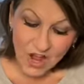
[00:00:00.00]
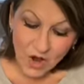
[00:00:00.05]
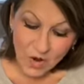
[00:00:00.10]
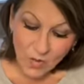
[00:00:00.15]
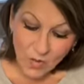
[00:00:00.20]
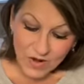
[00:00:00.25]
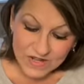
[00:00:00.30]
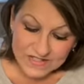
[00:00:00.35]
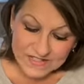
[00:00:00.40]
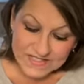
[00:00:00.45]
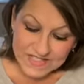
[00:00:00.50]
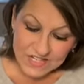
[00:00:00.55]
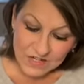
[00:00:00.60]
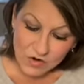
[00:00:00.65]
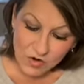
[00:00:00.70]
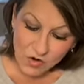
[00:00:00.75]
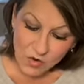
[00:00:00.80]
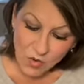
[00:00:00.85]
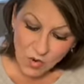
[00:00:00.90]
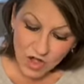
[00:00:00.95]
What
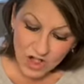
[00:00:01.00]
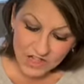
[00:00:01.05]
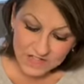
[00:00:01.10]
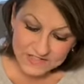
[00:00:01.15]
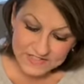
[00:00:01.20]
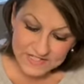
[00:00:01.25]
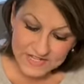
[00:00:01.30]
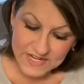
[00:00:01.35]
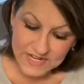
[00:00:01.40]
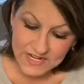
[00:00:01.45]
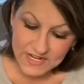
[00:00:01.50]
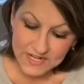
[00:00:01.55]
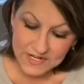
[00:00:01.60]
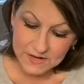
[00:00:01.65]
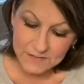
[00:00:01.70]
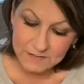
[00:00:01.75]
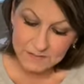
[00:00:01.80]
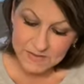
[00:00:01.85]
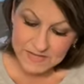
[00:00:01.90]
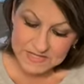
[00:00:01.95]
single quality in
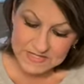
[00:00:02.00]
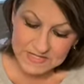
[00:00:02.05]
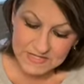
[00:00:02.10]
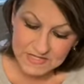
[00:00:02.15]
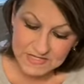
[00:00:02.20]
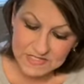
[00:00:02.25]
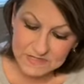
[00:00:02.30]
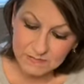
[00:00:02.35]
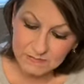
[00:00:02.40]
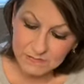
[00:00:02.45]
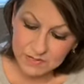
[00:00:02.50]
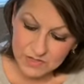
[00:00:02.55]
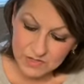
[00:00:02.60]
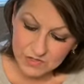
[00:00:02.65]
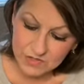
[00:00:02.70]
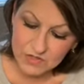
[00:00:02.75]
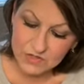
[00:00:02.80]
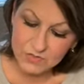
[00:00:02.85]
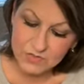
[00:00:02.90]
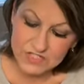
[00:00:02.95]
a business
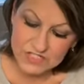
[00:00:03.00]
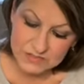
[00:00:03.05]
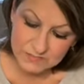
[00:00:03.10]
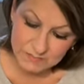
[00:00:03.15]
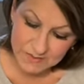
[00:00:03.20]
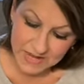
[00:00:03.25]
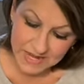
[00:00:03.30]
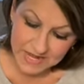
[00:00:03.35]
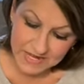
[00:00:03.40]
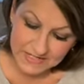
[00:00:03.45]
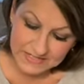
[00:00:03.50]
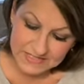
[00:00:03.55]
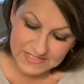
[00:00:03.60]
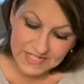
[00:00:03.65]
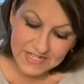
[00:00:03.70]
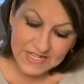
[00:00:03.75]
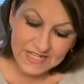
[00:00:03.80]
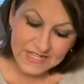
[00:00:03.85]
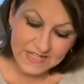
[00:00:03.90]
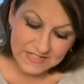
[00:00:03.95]
builds respect,
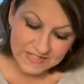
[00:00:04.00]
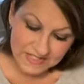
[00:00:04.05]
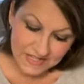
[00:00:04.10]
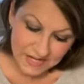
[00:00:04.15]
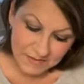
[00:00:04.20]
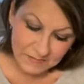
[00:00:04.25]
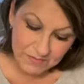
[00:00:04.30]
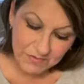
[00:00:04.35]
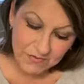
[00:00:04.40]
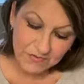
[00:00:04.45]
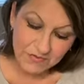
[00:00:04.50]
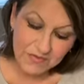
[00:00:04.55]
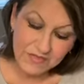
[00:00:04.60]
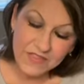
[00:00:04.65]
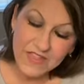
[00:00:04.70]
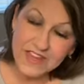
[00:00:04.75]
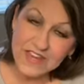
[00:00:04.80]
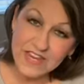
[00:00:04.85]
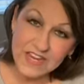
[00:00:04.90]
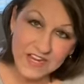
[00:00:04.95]
deeper
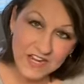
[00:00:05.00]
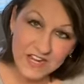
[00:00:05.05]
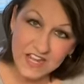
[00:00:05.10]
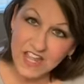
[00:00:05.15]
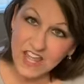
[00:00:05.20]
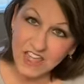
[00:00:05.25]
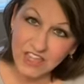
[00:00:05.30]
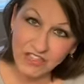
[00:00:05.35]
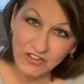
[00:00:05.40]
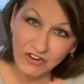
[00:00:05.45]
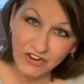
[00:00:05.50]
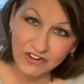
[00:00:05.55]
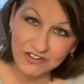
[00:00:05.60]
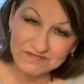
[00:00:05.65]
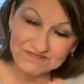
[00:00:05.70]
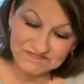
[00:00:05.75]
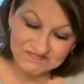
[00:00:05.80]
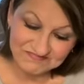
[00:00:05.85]
than any other.